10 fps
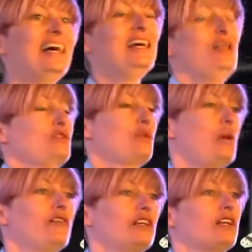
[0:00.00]
So
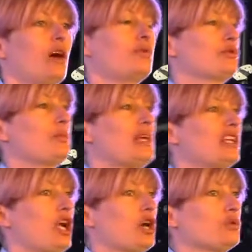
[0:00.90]
I think I was being a
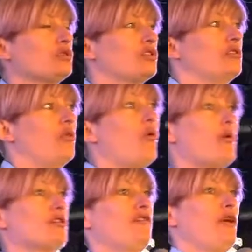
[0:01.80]
ghost and
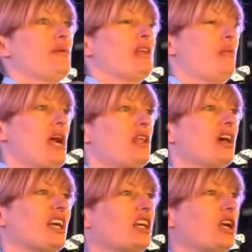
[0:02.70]
almost floating away like
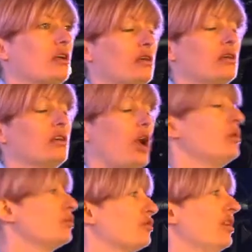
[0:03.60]
a ghost.